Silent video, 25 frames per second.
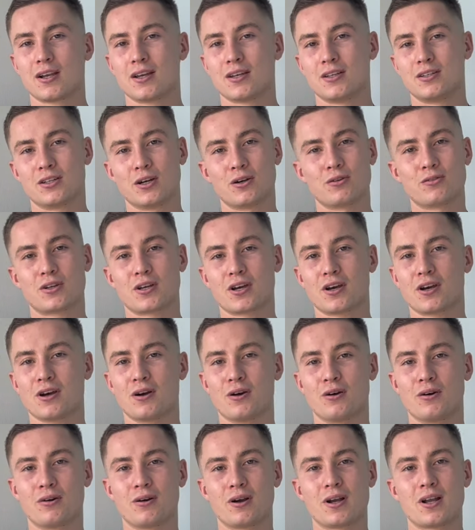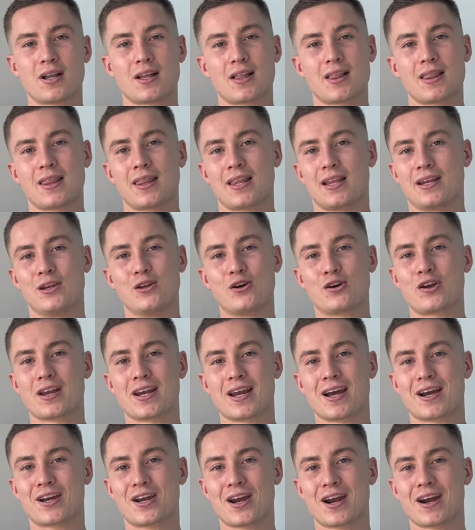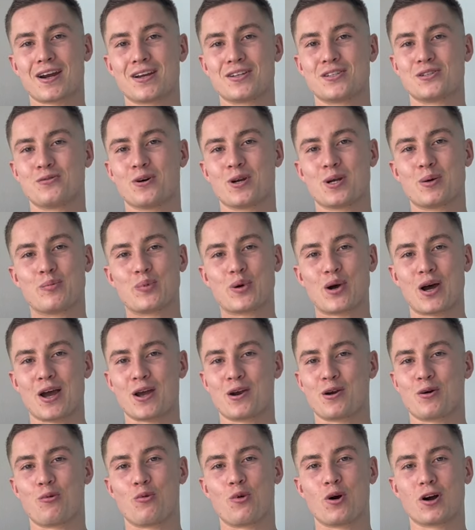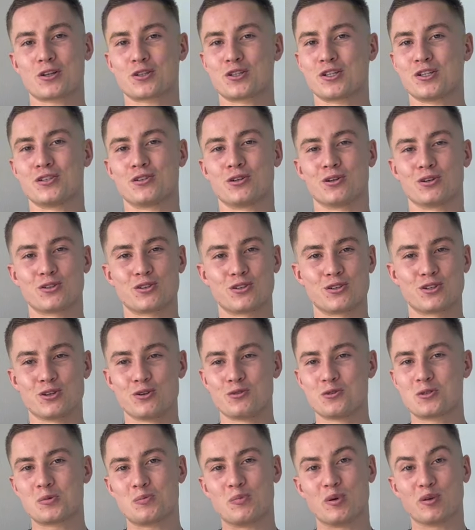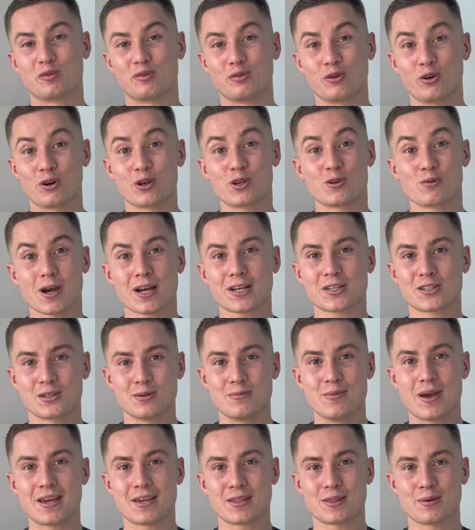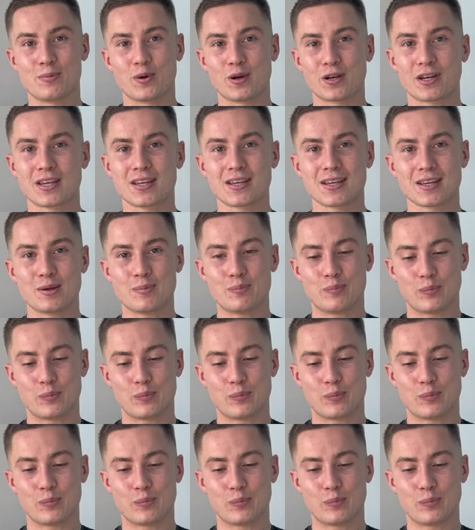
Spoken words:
Don't go looking at cars you want to buy or watches or suits before you actually make the money.